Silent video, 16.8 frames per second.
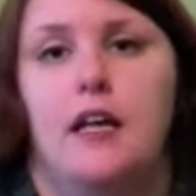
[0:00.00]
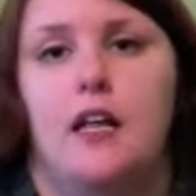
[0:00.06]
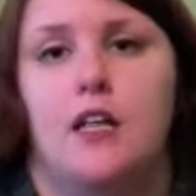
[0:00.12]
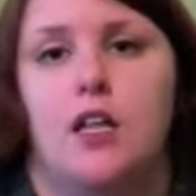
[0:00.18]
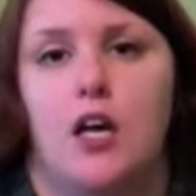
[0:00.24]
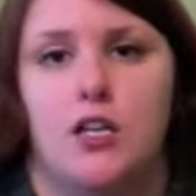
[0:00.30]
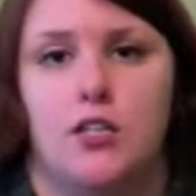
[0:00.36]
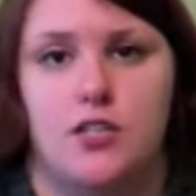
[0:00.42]

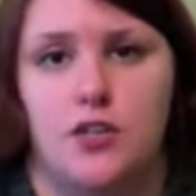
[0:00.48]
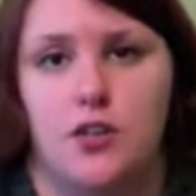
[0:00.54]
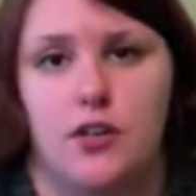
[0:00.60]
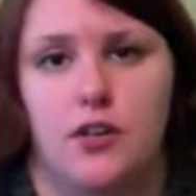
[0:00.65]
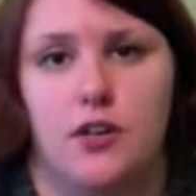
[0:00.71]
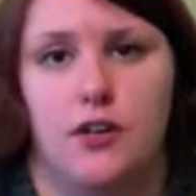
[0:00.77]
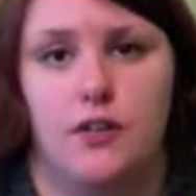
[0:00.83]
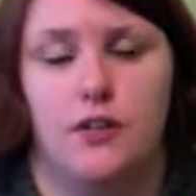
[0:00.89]
lost
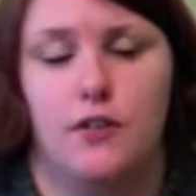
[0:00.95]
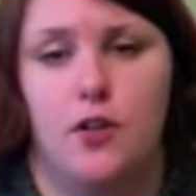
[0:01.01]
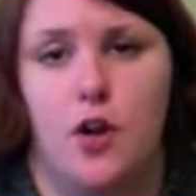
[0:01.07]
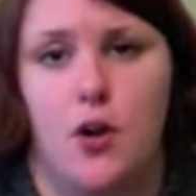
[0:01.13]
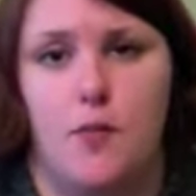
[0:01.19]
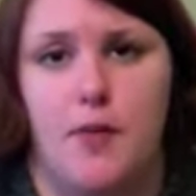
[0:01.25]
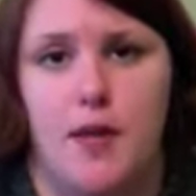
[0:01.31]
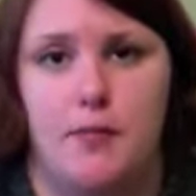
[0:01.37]

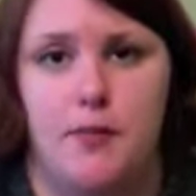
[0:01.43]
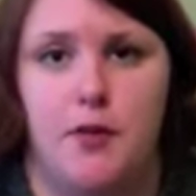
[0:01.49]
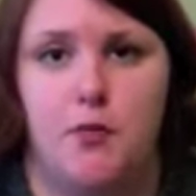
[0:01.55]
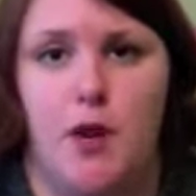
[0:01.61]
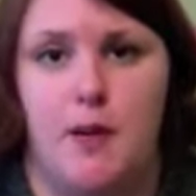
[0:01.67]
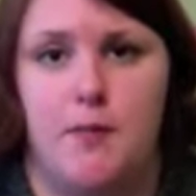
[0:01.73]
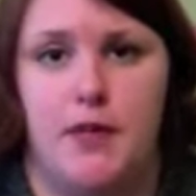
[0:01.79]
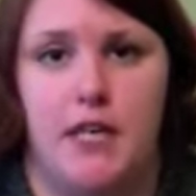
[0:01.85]
her baby
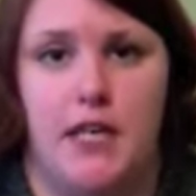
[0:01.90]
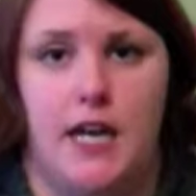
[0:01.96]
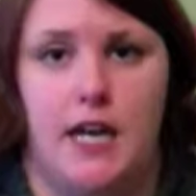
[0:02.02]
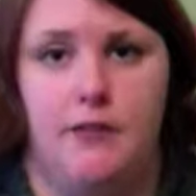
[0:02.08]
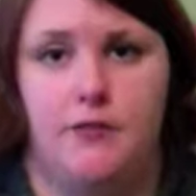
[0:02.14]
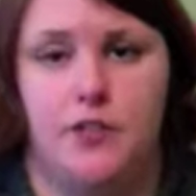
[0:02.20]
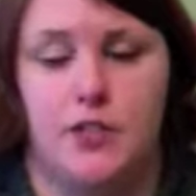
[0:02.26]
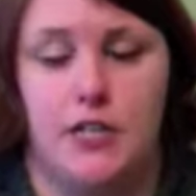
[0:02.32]
Remy
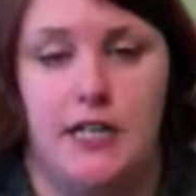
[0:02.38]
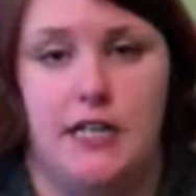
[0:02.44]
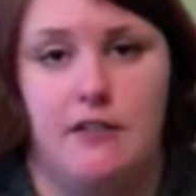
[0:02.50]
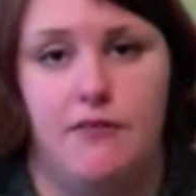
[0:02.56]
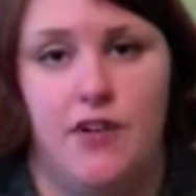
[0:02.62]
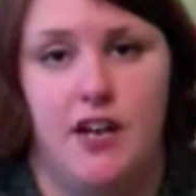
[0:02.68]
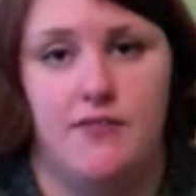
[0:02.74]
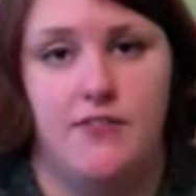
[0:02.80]
after
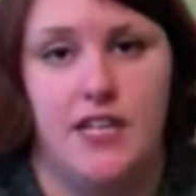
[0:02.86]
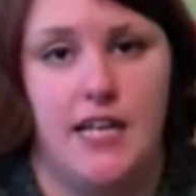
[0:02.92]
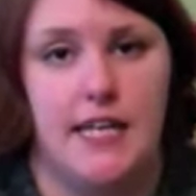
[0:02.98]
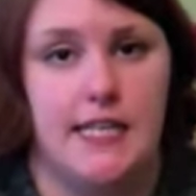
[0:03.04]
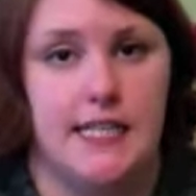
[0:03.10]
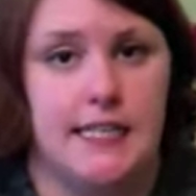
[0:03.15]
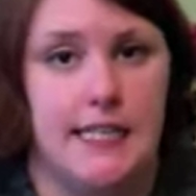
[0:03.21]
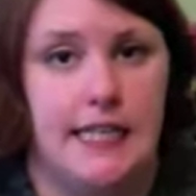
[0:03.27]
95
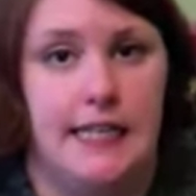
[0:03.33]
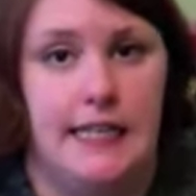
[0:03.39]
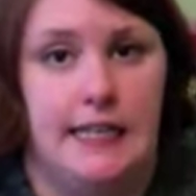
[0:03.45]
days